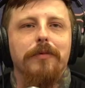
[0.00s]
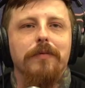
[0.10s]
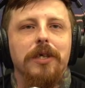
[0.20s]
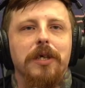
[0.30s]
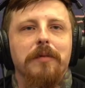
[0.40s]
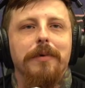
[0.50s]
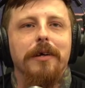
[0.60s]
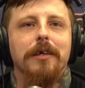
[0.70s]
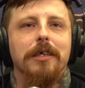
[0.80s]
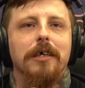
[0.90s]
prevention
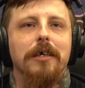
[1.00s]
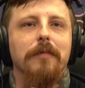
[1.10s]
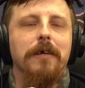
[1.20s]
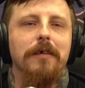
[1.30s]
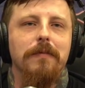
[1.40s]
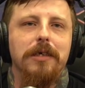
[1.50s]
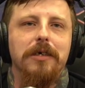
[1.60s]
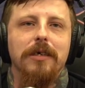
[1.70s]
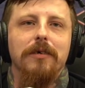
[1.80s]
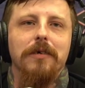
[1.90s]
bears. Like, I mean, he was a
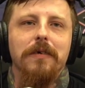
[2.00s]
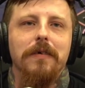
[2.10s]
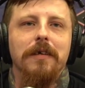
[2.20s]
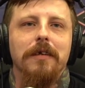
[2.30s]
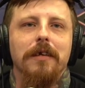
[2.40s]
good dude and